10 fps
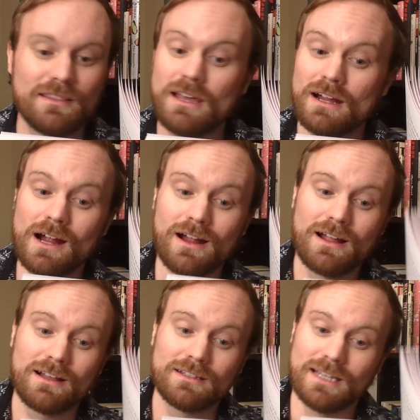There,
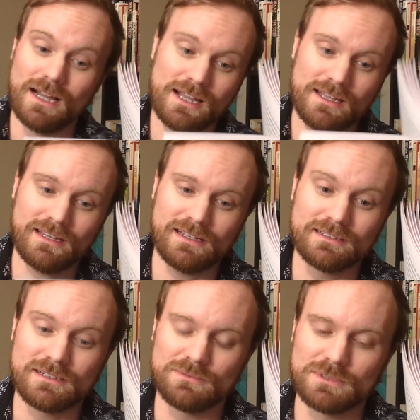lying
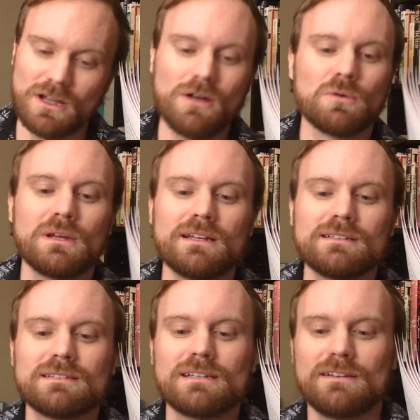in some tall
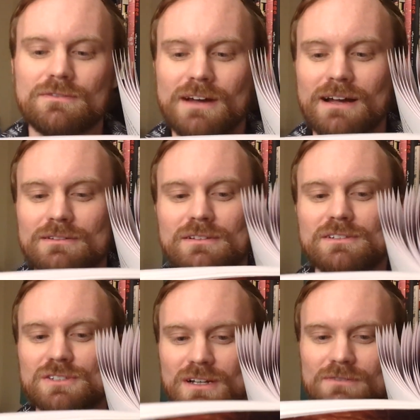weeds, he found the
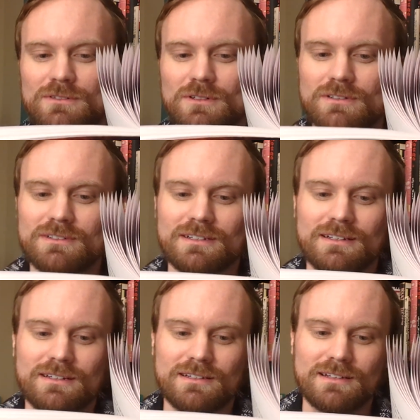shovel
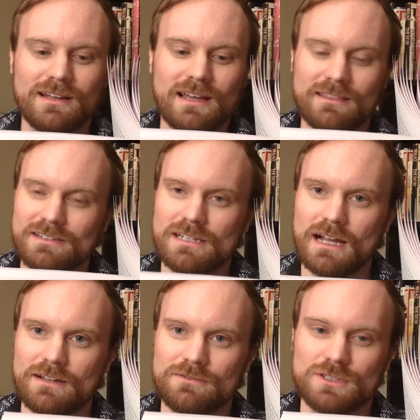and the
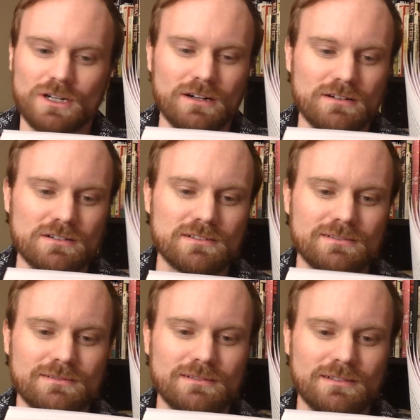sack of jars.
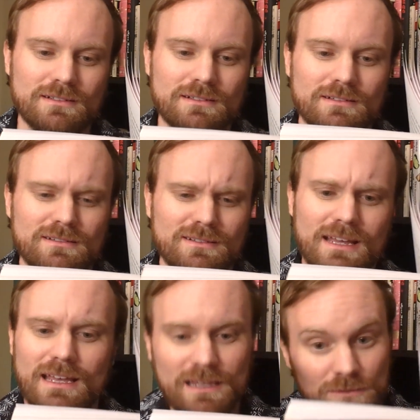
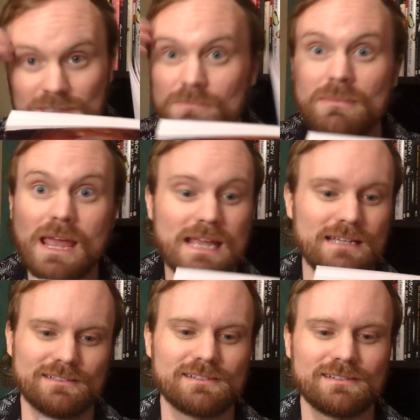He was
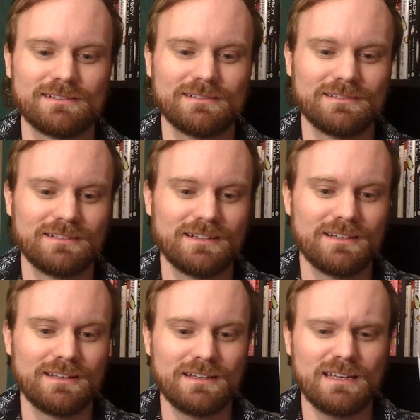amazed.
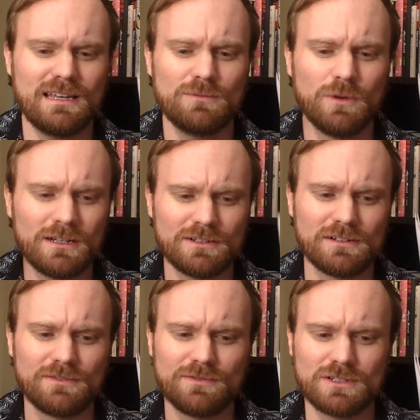He
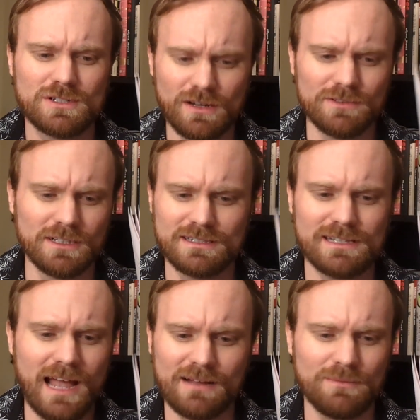wondered if the shovel and
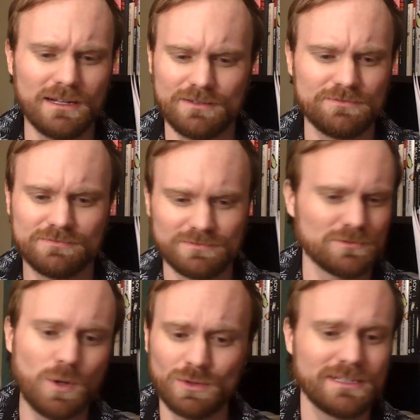sack might have
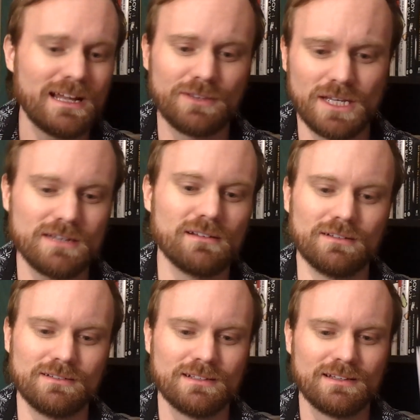rolled down the hill.